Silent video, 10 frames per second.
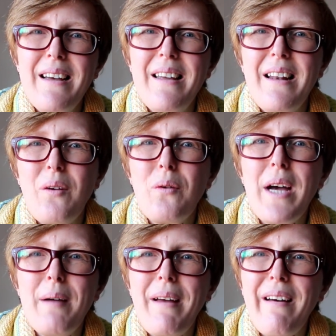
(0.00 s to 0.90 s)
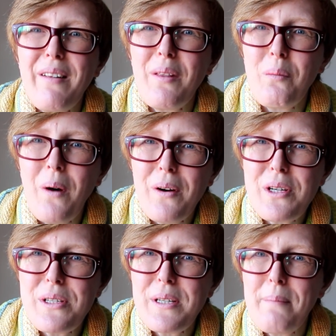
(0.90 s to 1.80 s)
it'll all come out in the
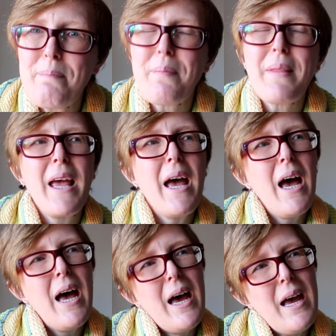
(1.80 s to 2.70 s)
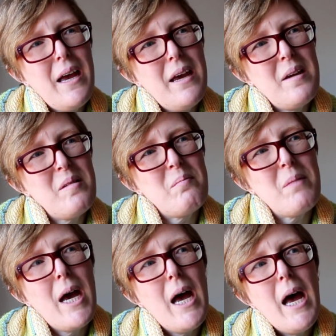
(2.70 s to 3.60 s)
wash. But